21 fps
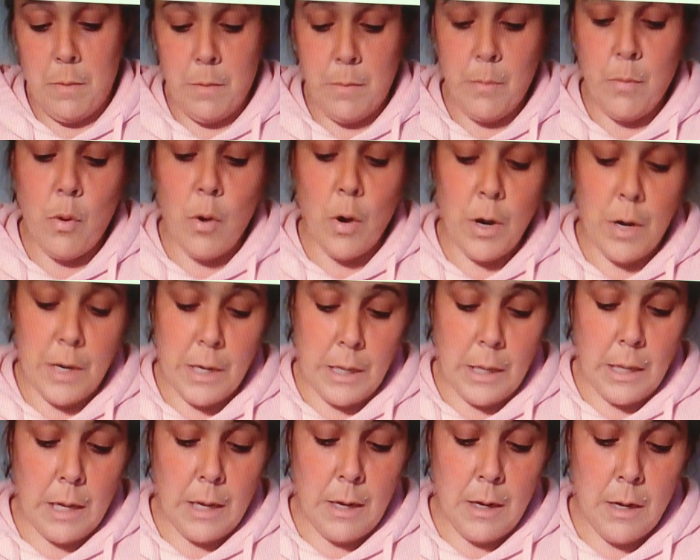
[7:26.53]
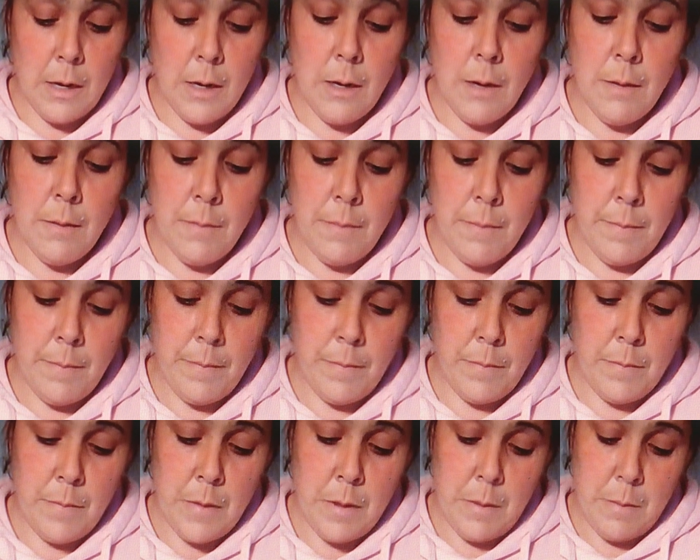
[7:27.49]
Born in London,
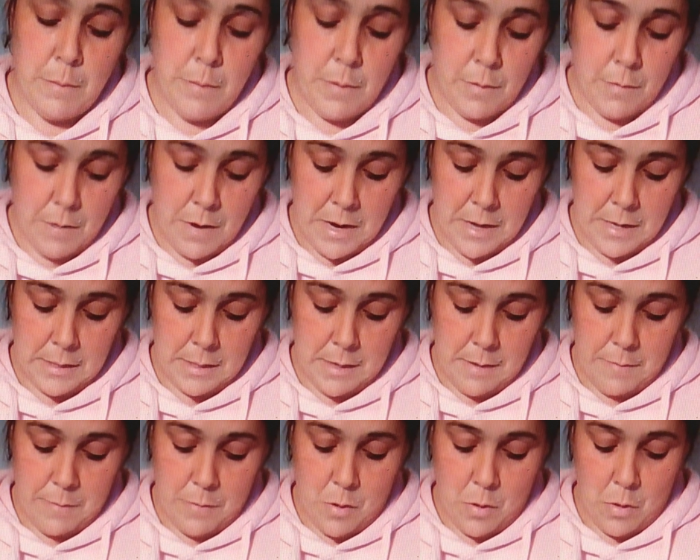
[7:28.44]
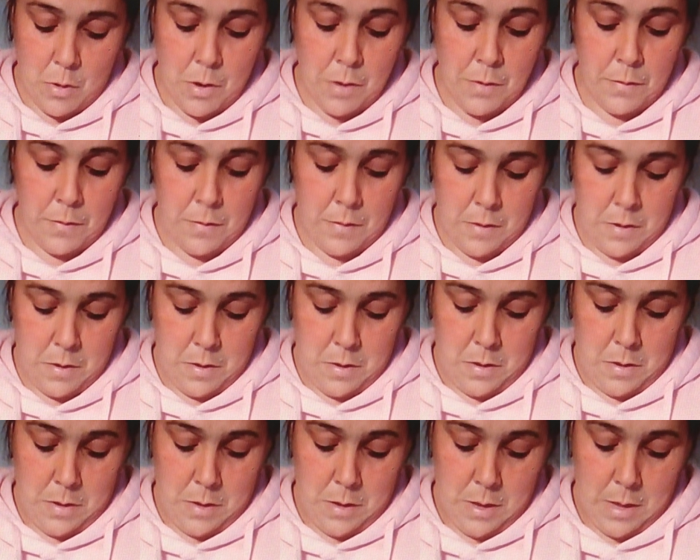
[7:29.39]
but raised up north.
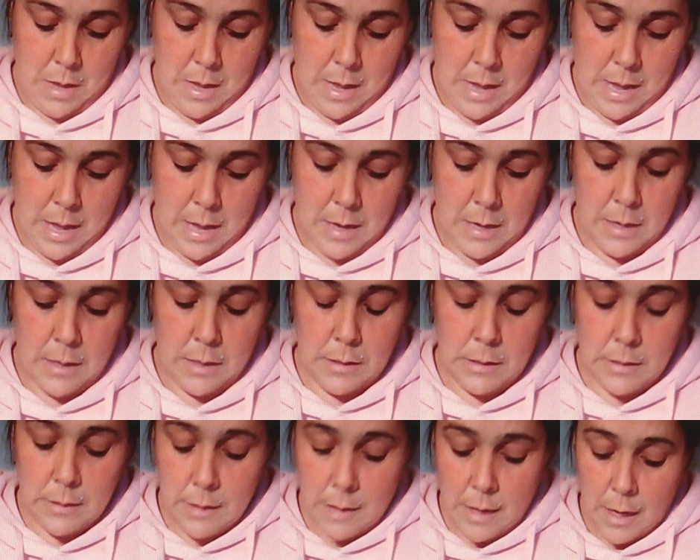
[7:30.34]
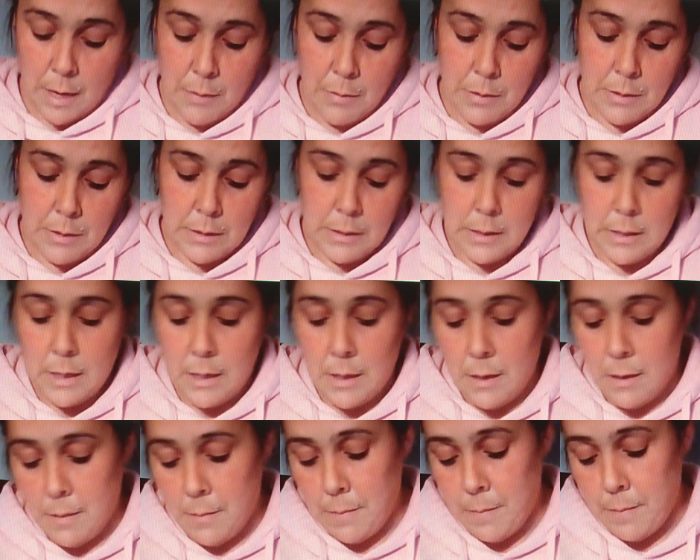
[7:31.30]
And
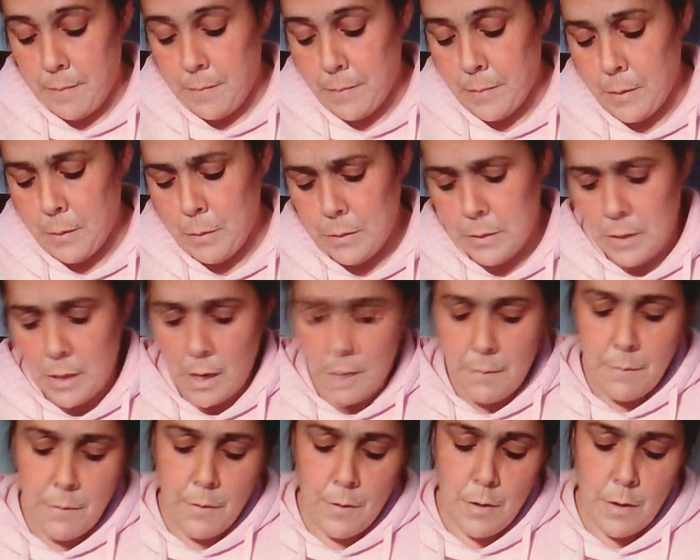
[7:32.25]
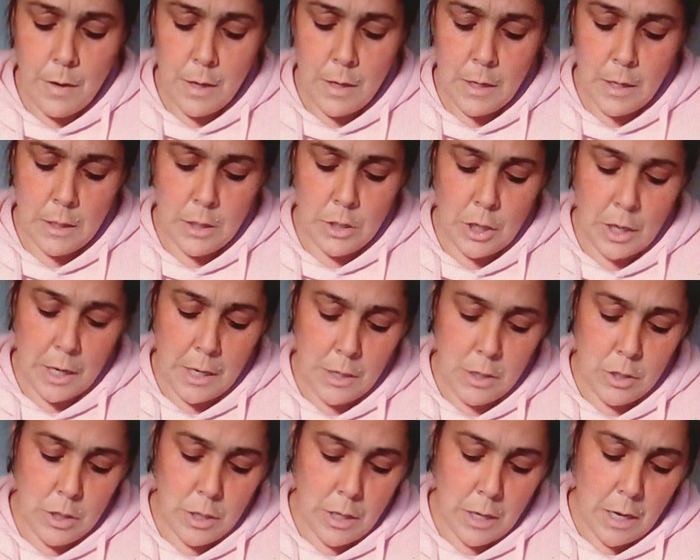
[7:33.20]
it was time for a
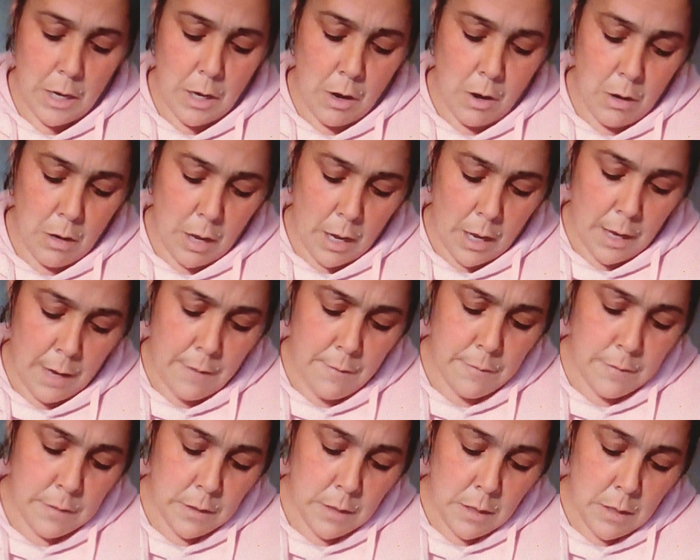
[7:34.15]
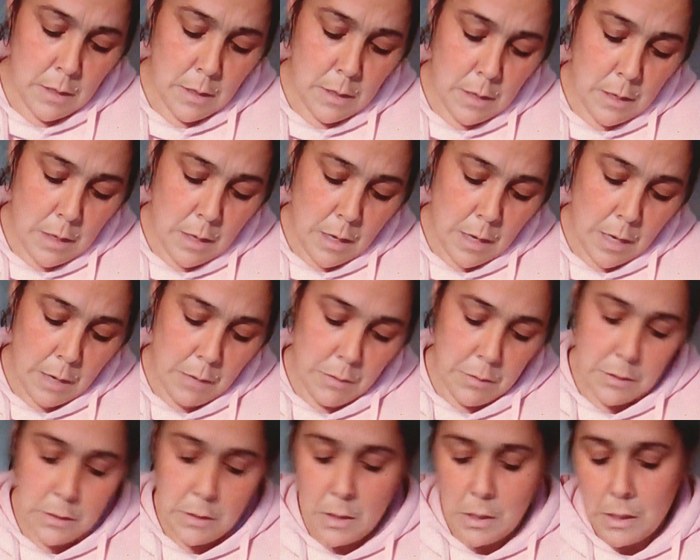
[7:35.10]
change in our lives. I
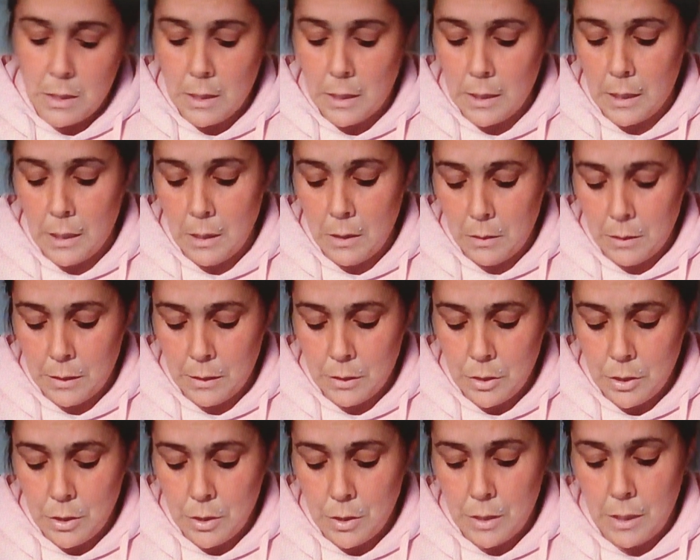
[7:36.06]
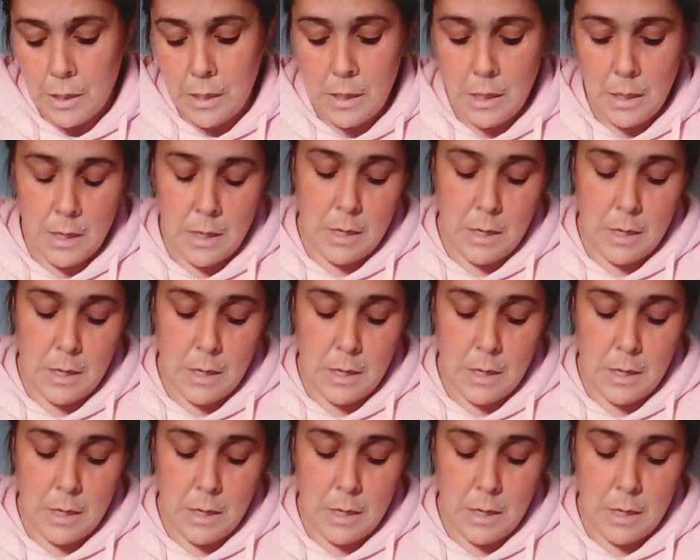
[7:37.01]
was on a healing journey